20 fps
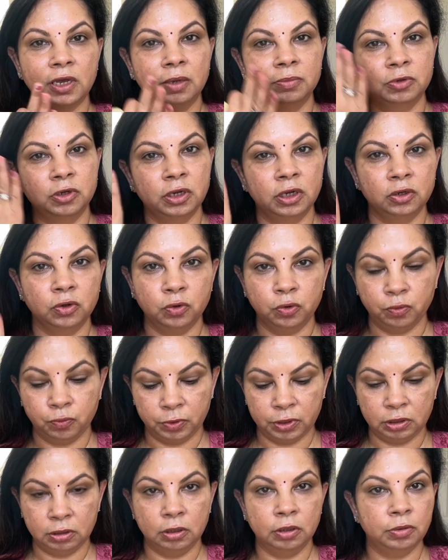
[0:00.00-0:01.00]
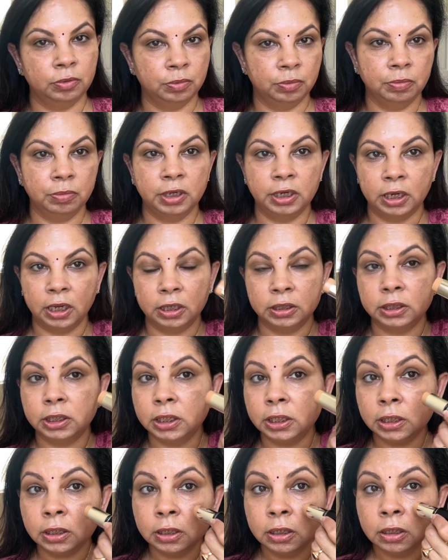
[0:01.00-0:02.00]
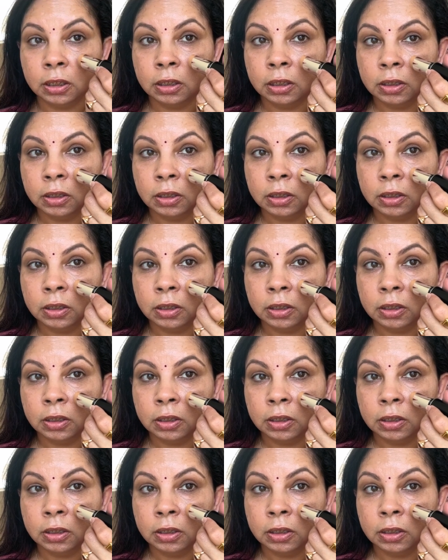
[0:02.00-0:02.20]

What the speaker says: I'm gonna go with the Milani.